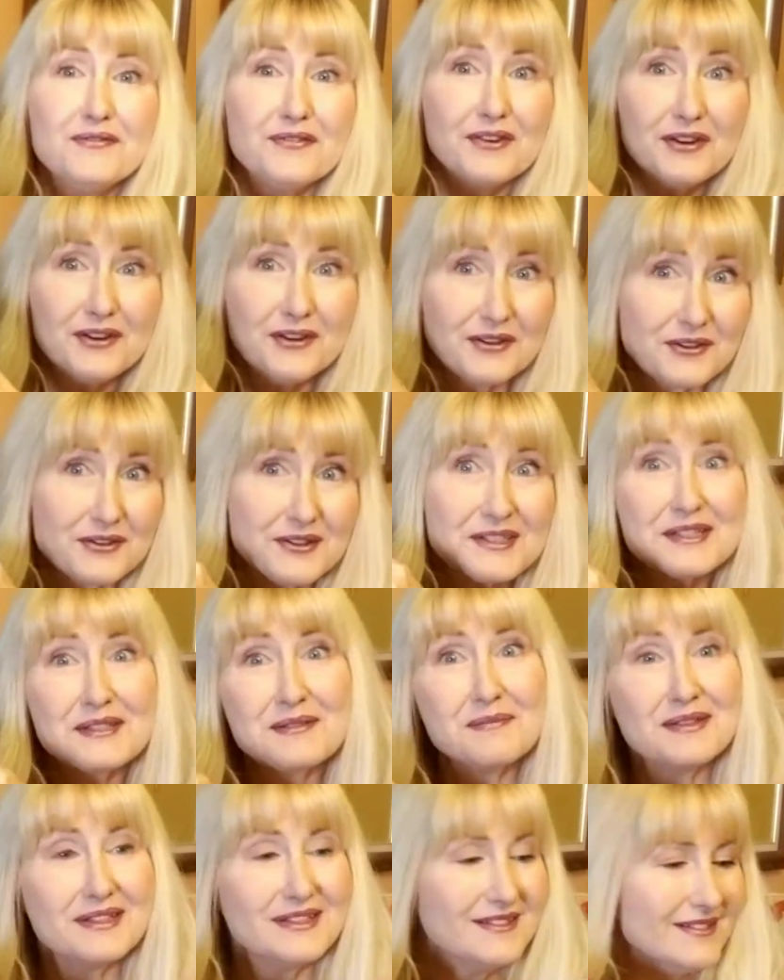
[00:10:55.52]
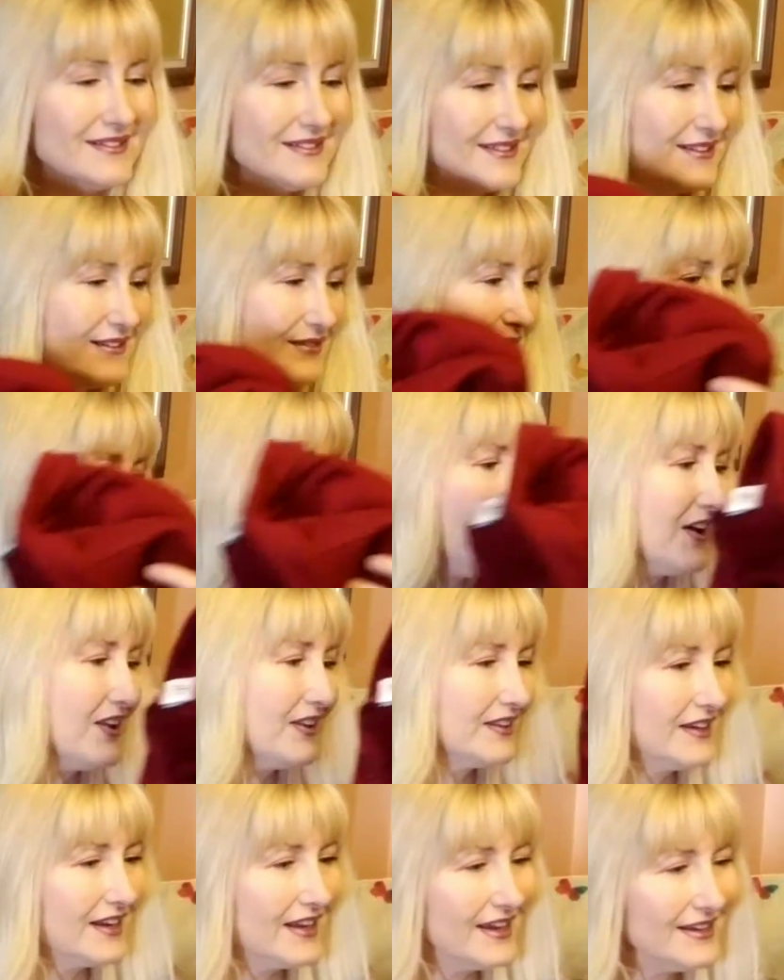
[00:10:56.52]
for Christmas, for
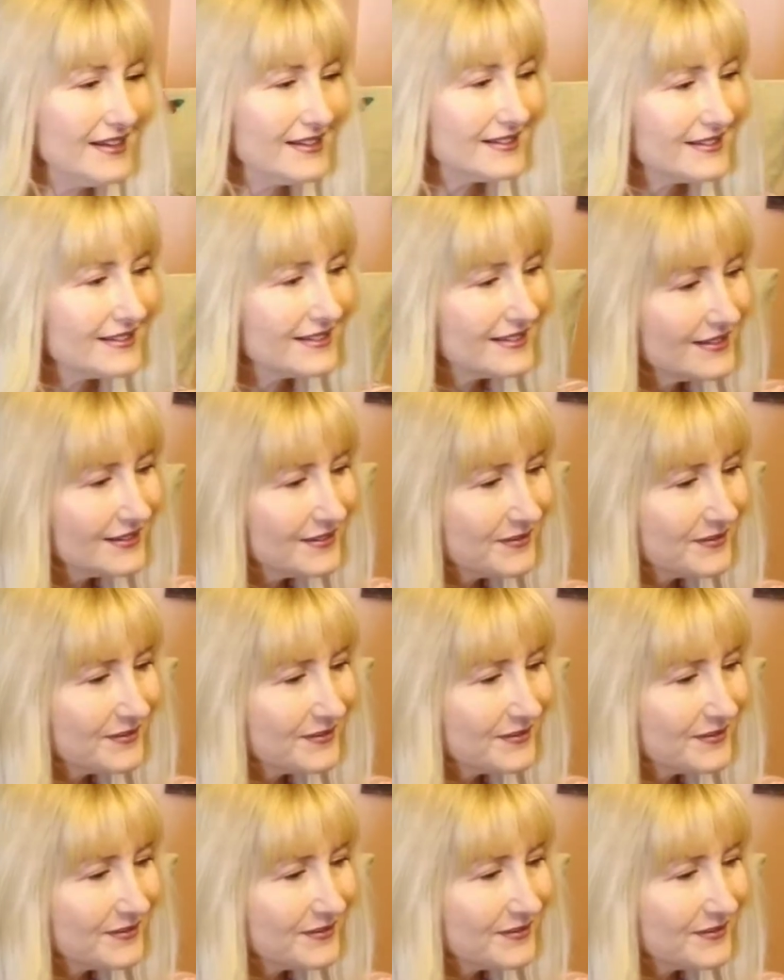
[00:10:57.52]
holidays.